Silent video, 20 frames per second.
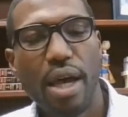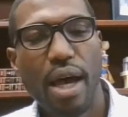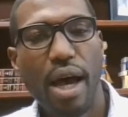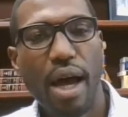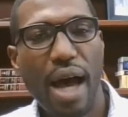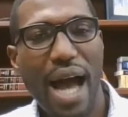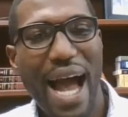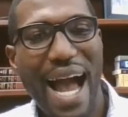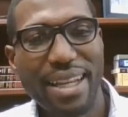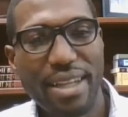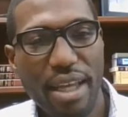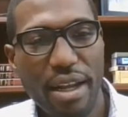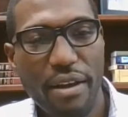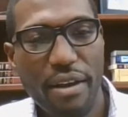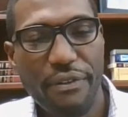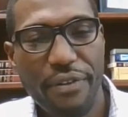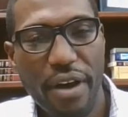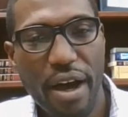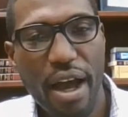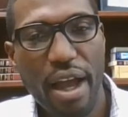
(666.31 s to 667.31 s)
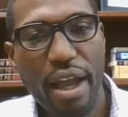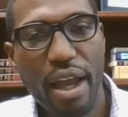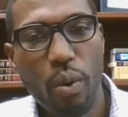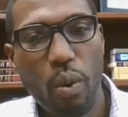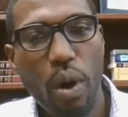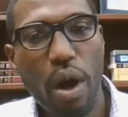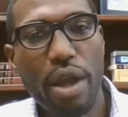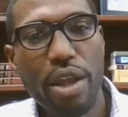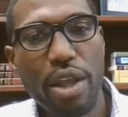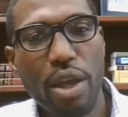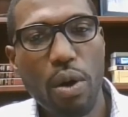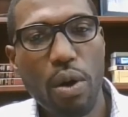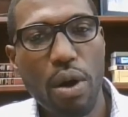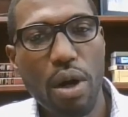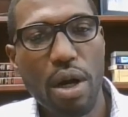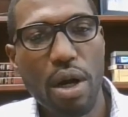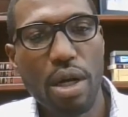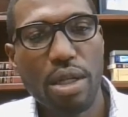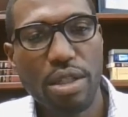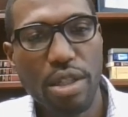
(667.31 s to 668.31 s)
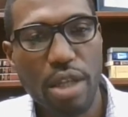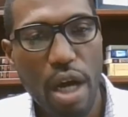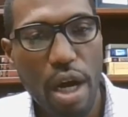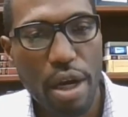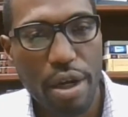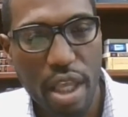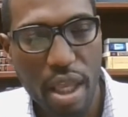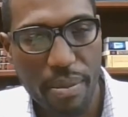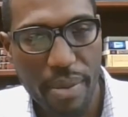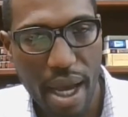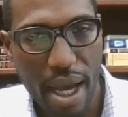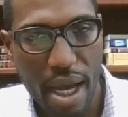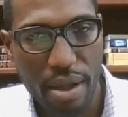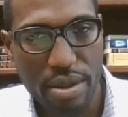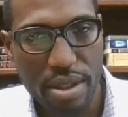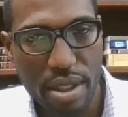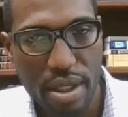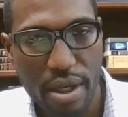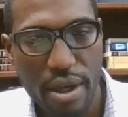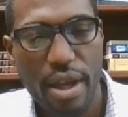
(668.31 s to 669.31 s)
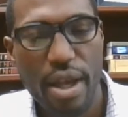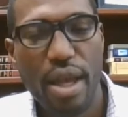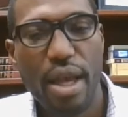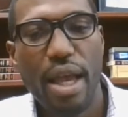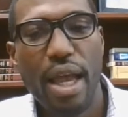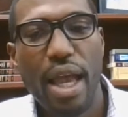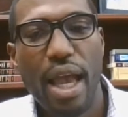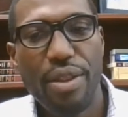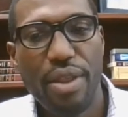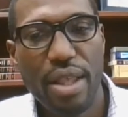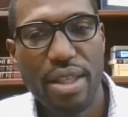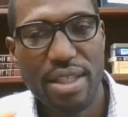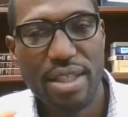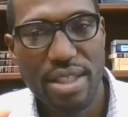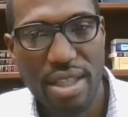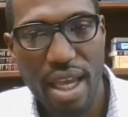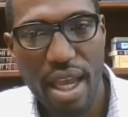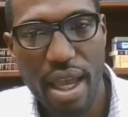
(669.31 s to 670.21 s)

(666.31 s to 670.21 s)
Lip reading: identifying what you're talking about and then